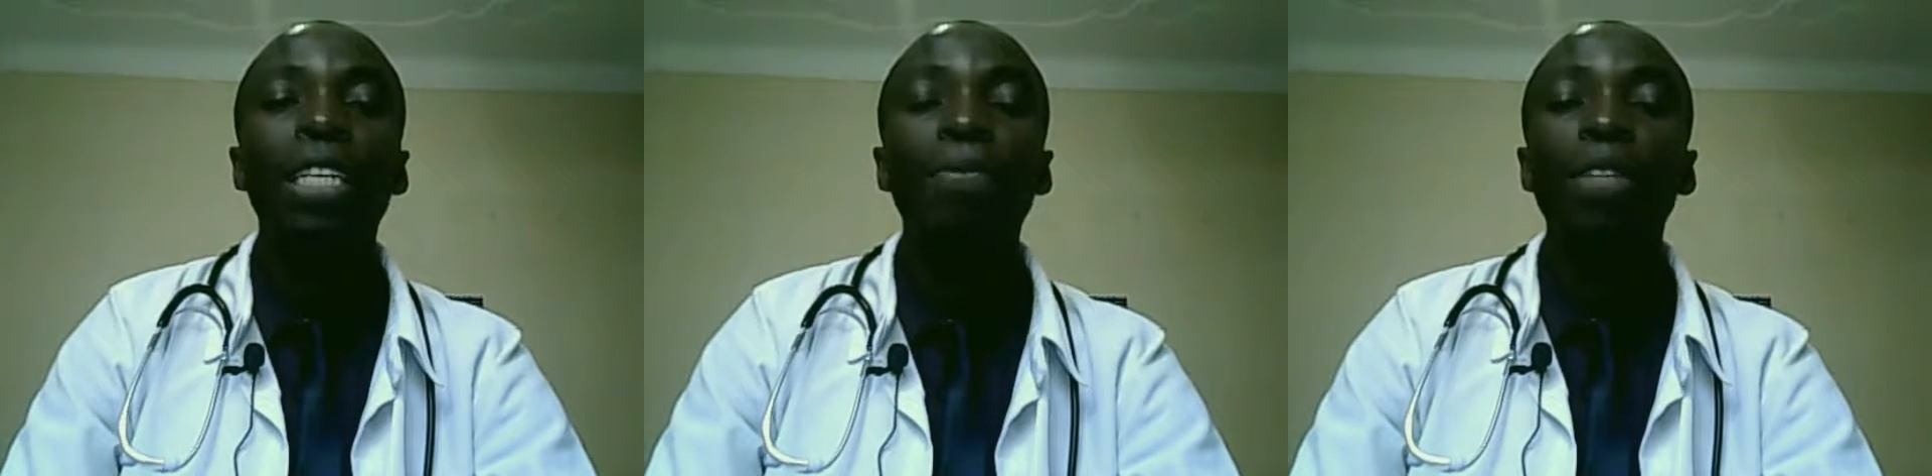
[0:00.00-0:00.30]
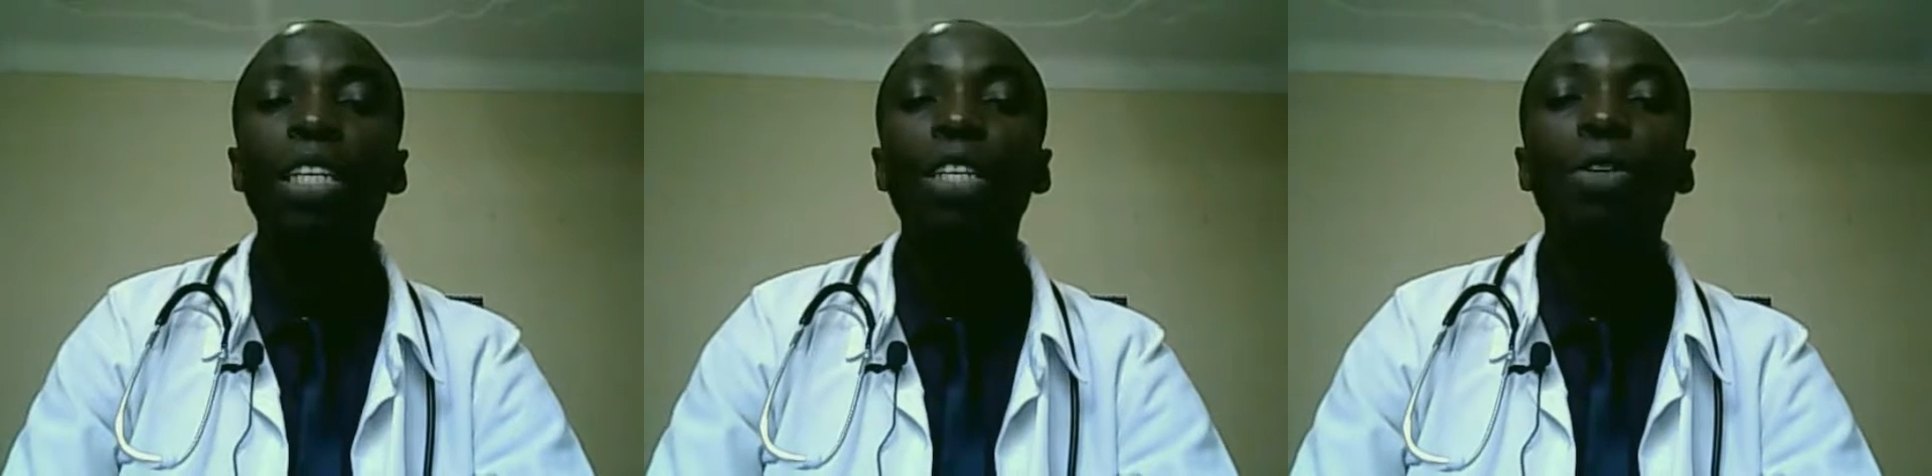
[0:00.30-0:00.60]

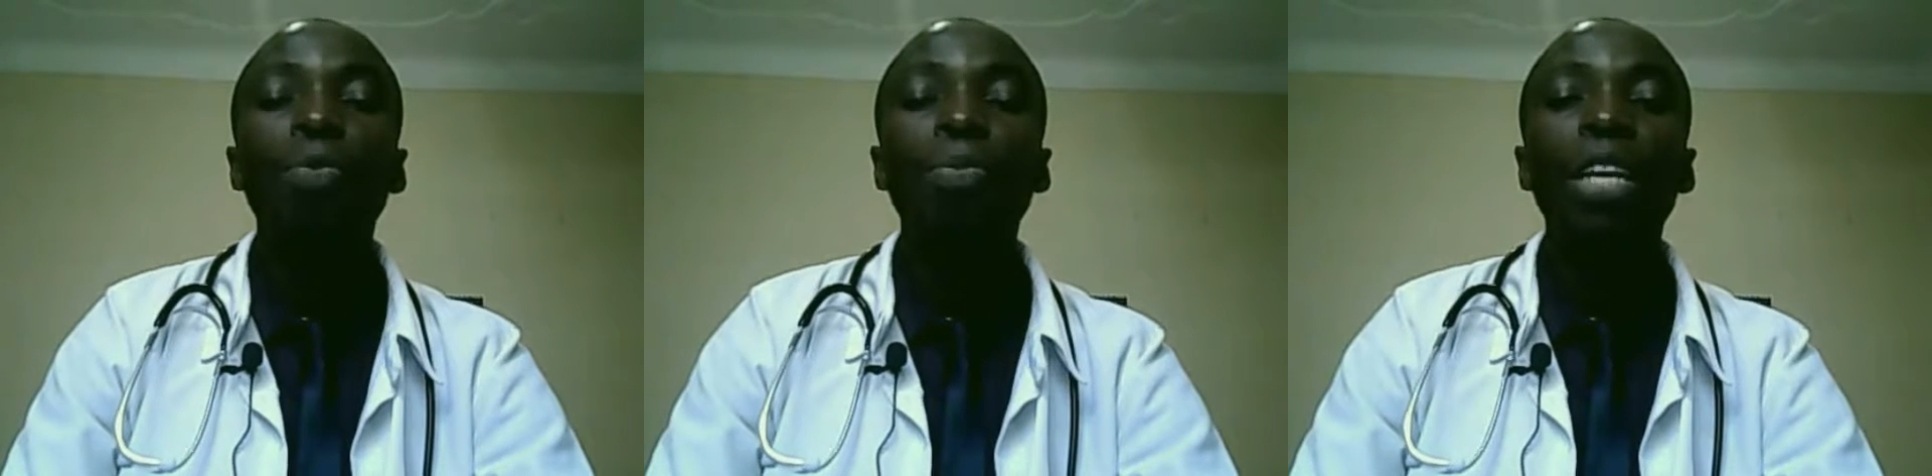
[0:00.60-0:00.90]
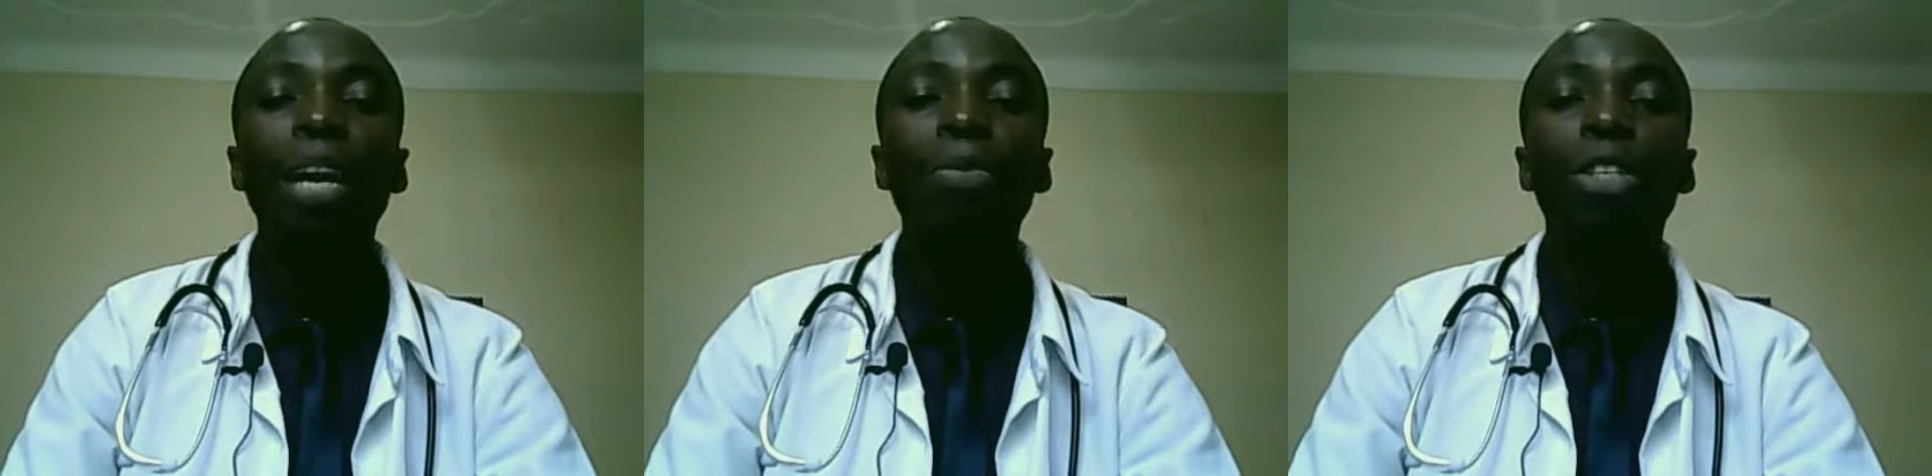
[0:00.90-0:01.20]
you will
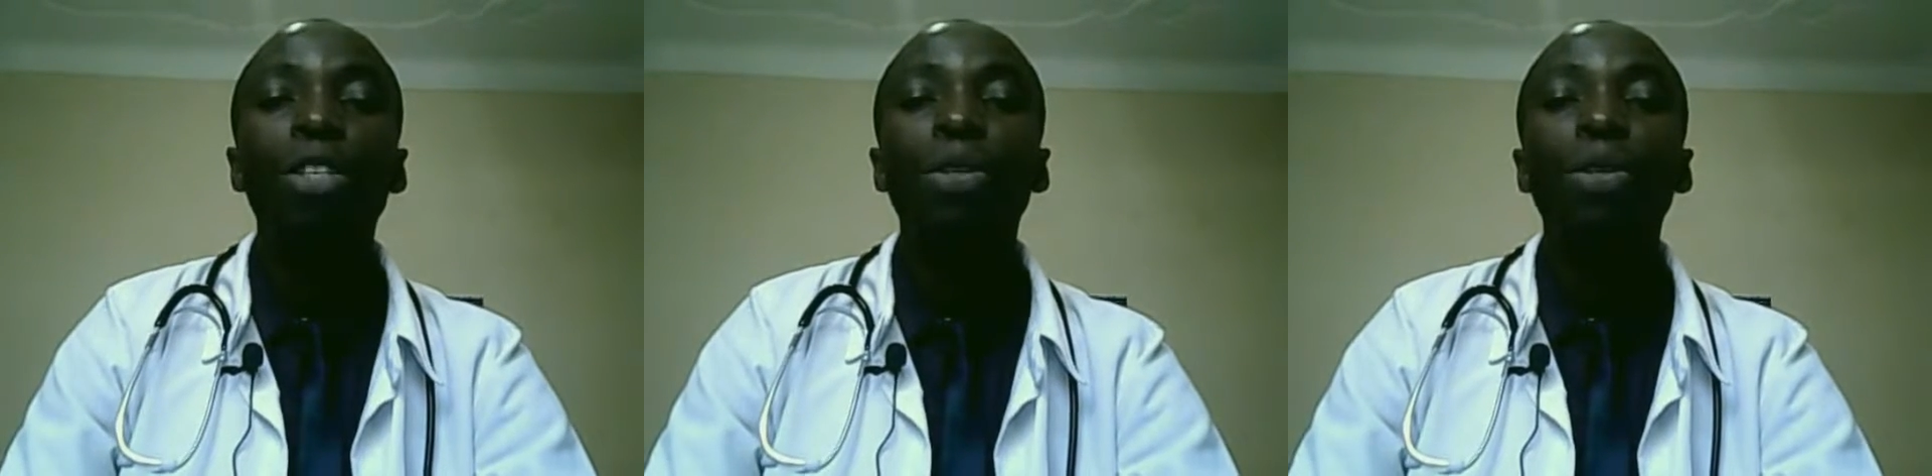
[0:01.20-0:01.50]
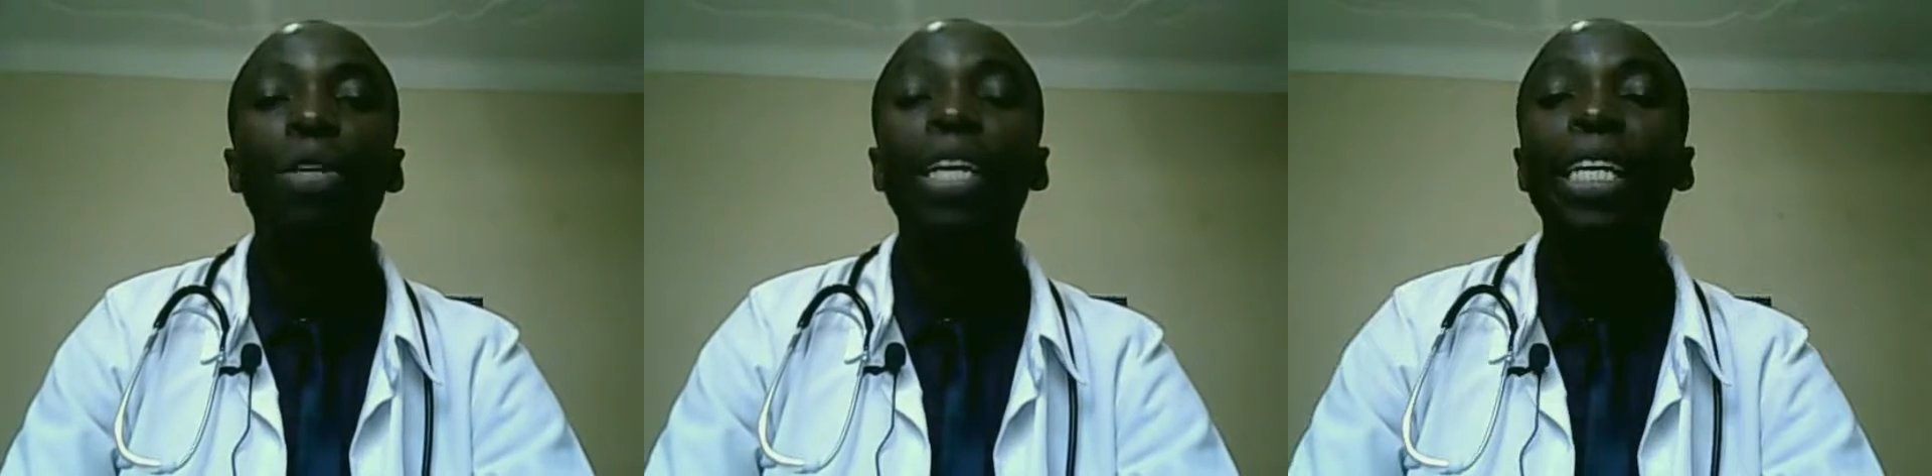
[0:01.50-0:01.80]
be able
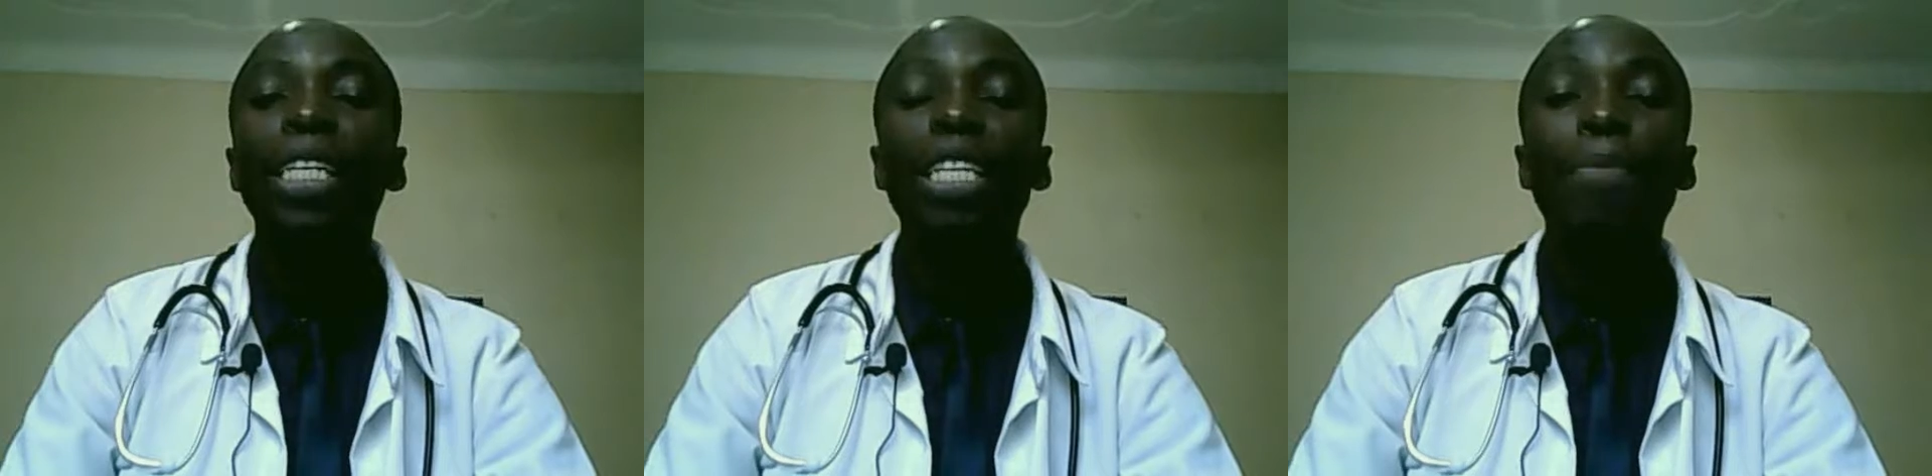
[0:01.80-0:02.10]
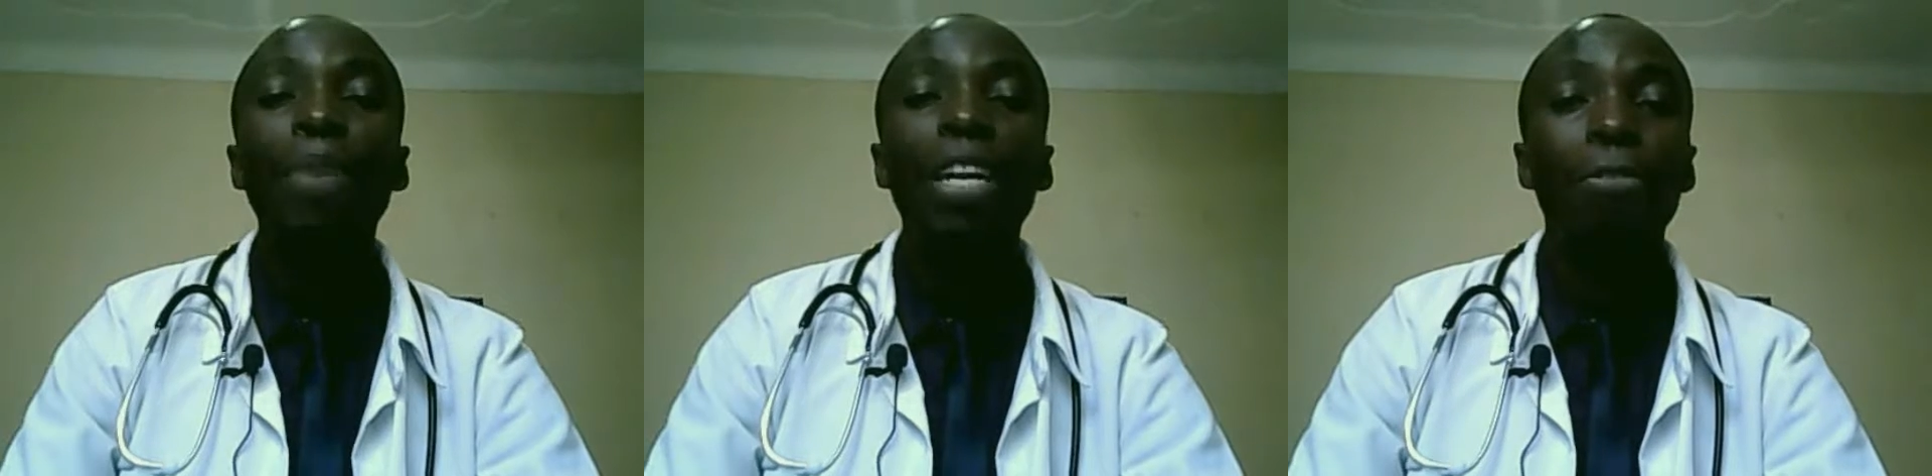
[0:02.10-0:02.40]
to get the
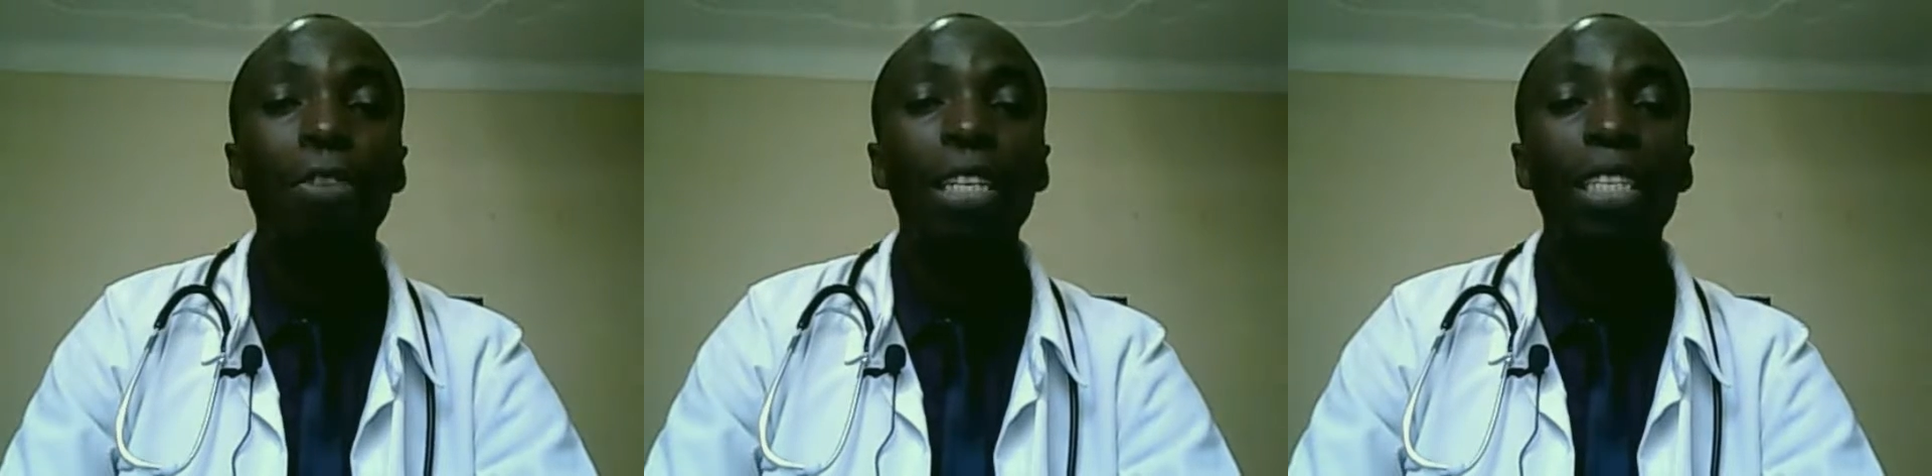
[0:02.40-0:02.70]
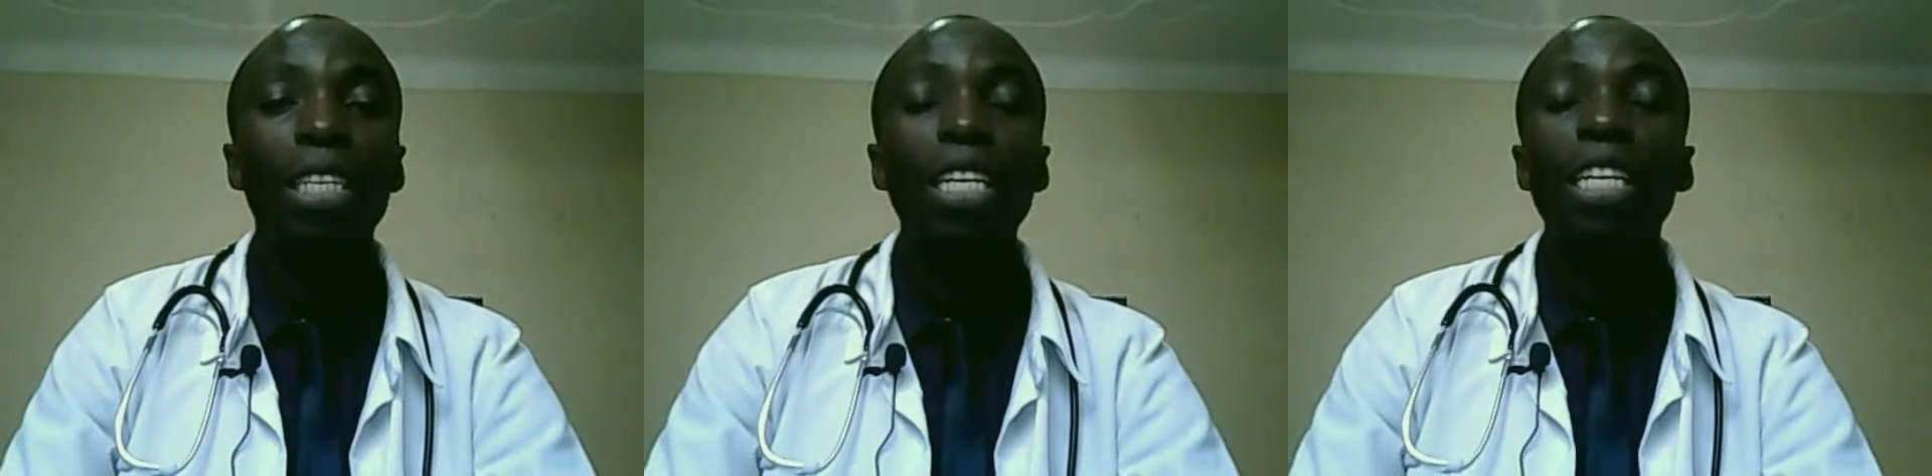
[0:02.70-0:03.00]
benefits.